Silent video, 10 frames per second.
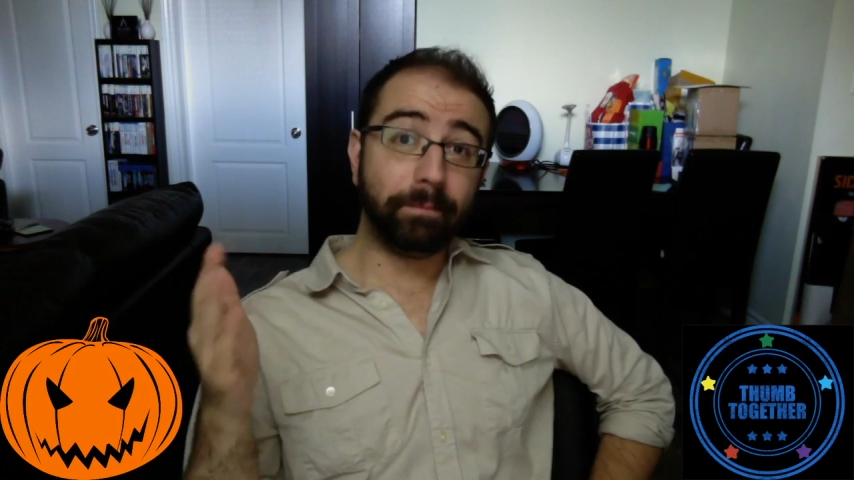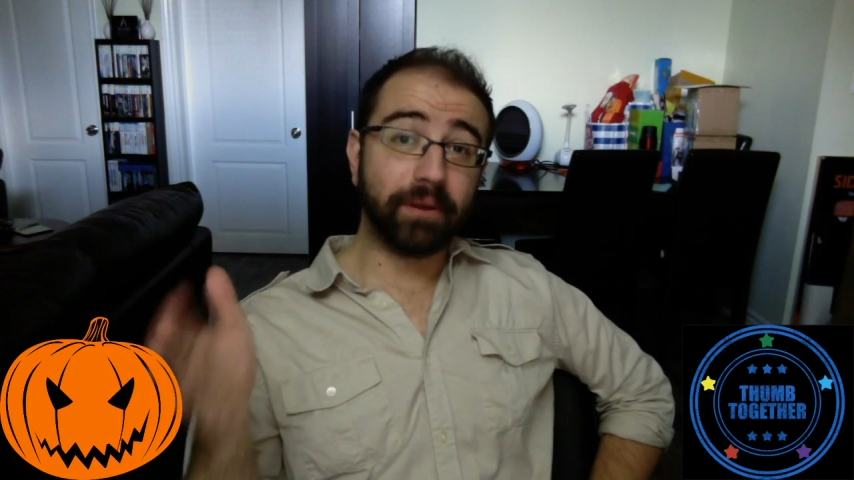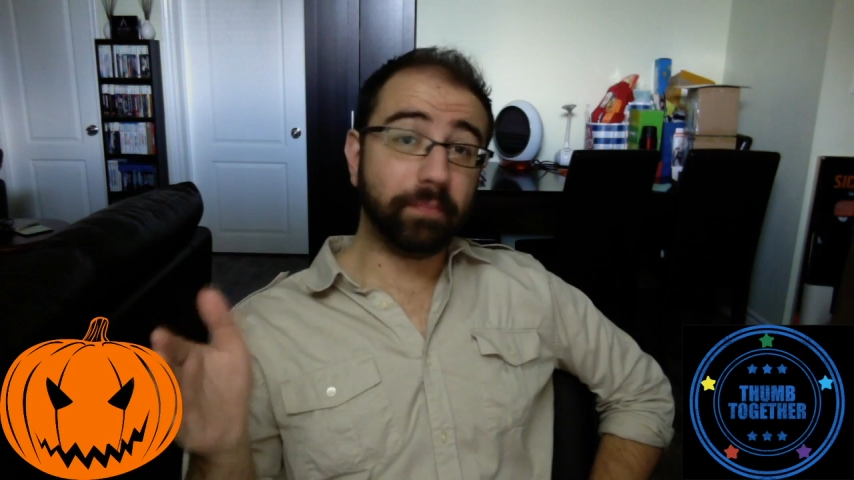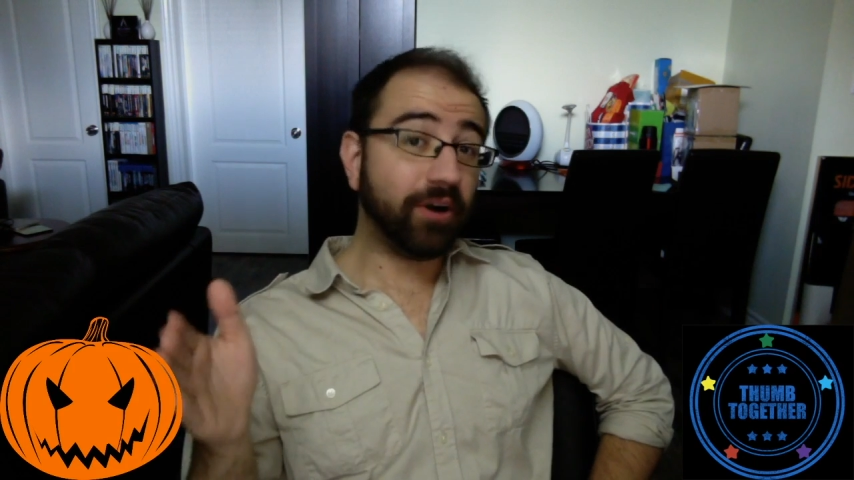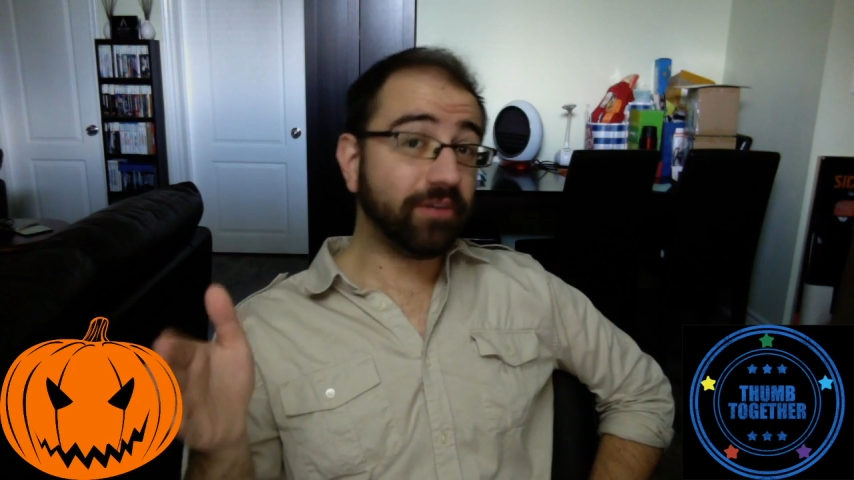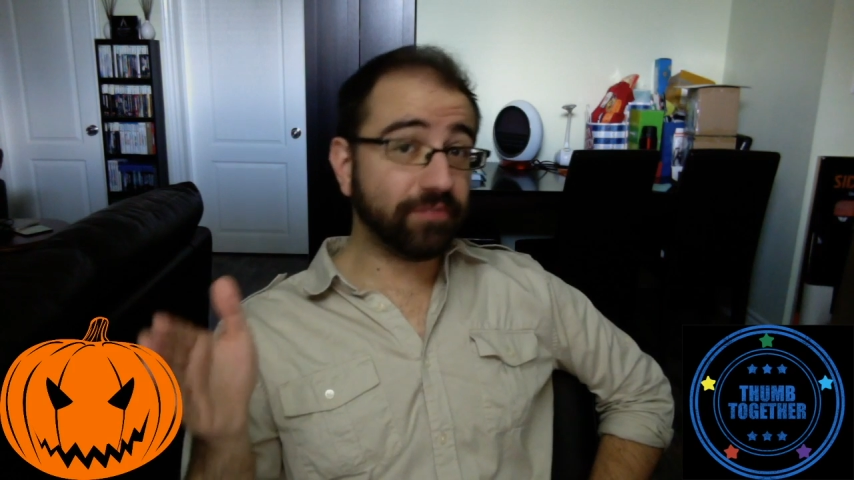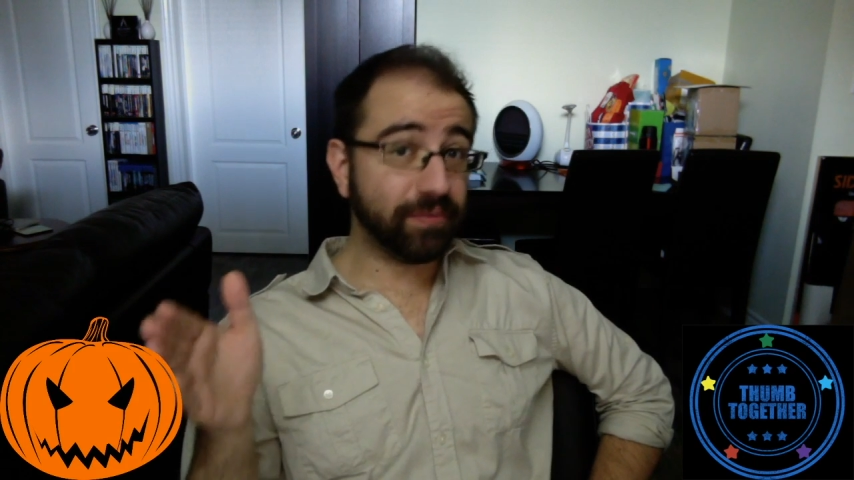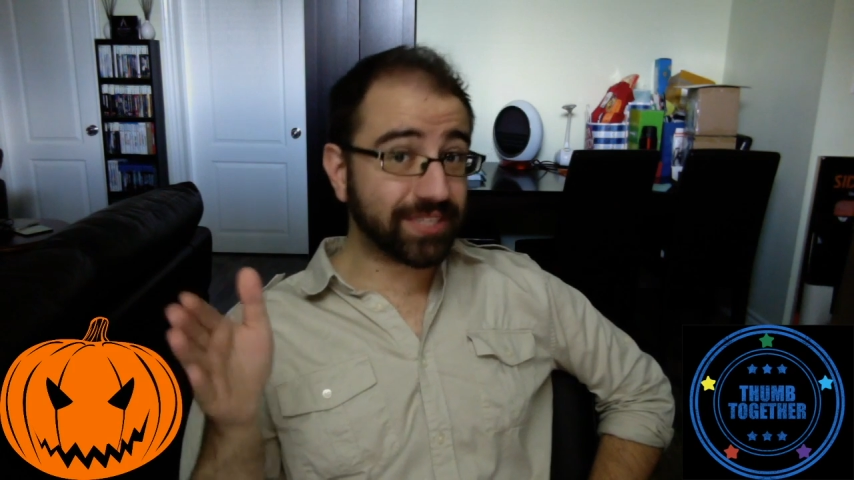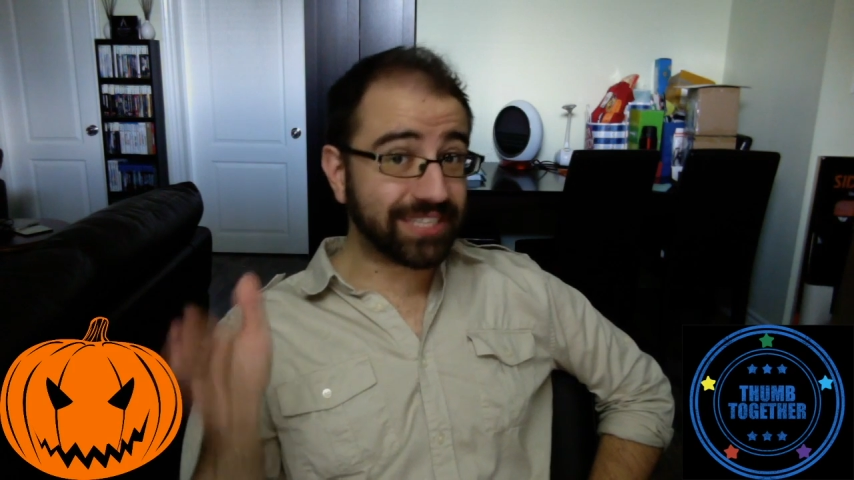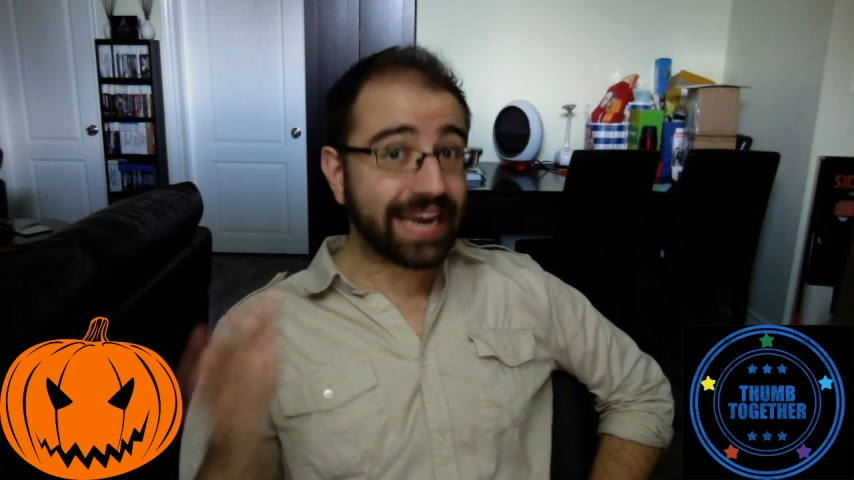But apart
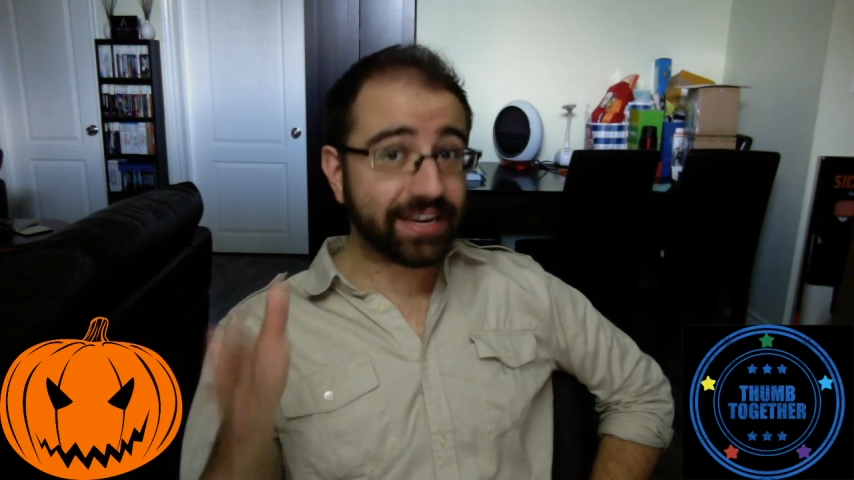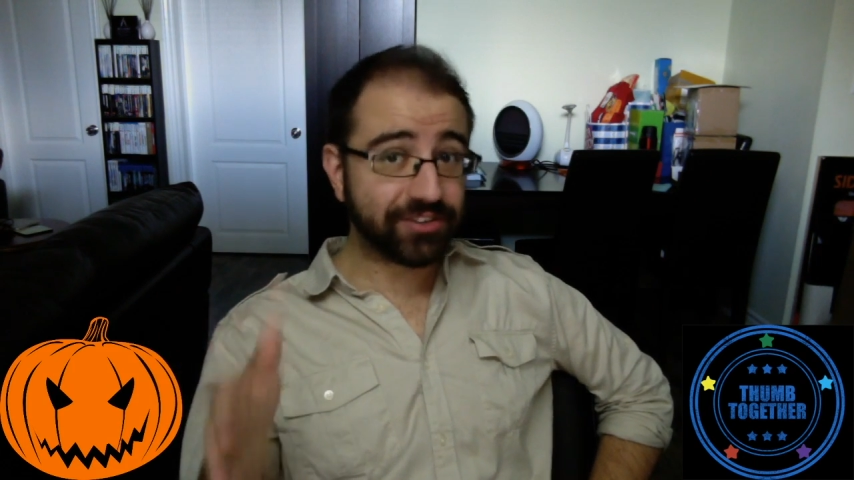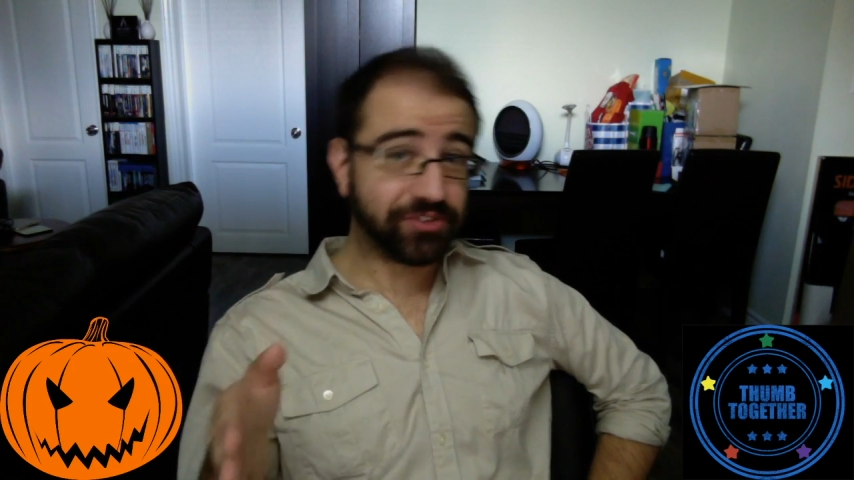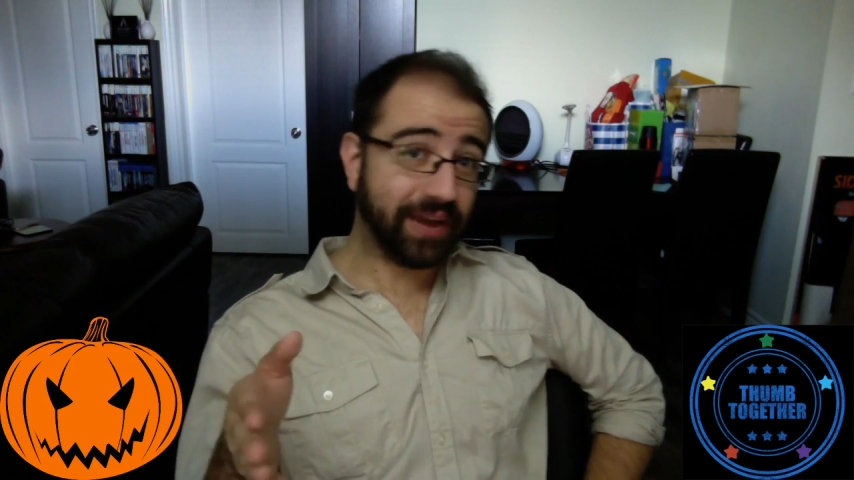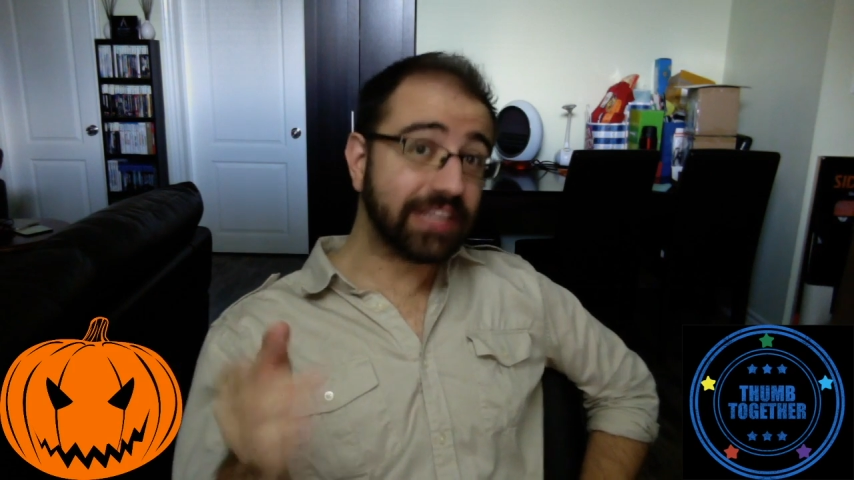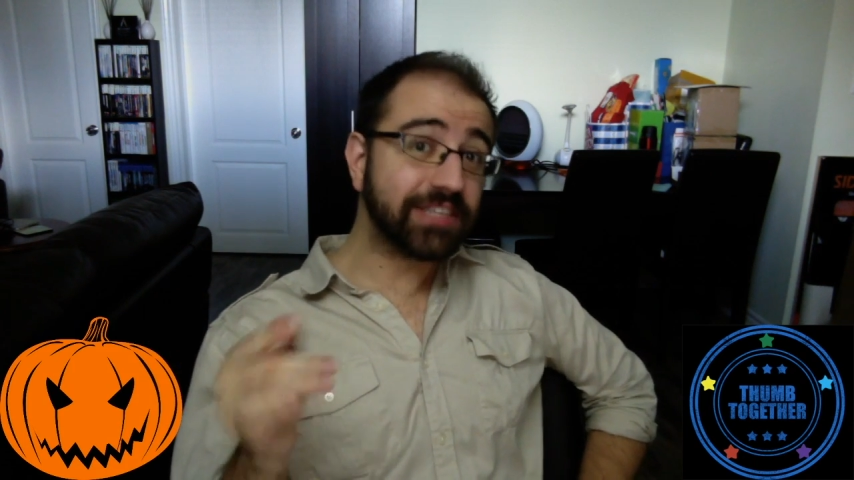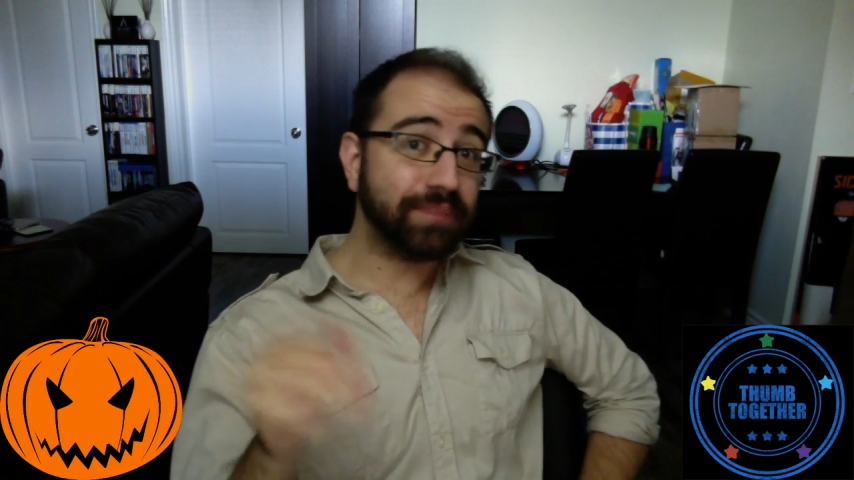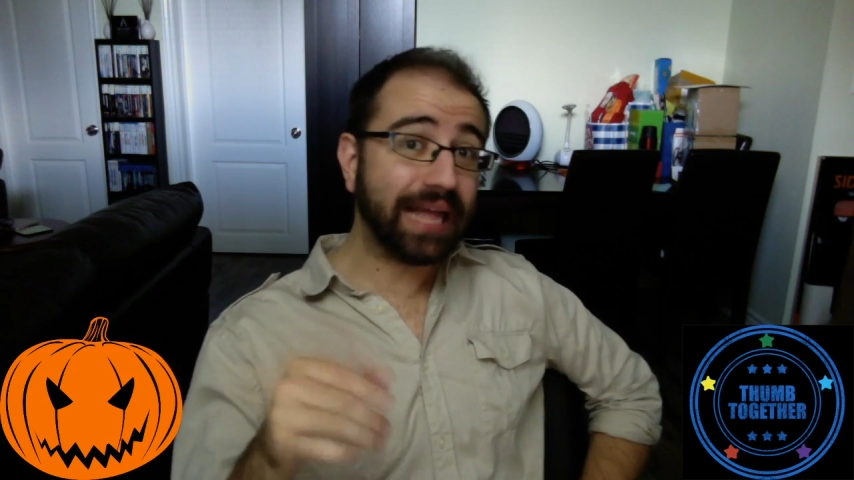from setting trends,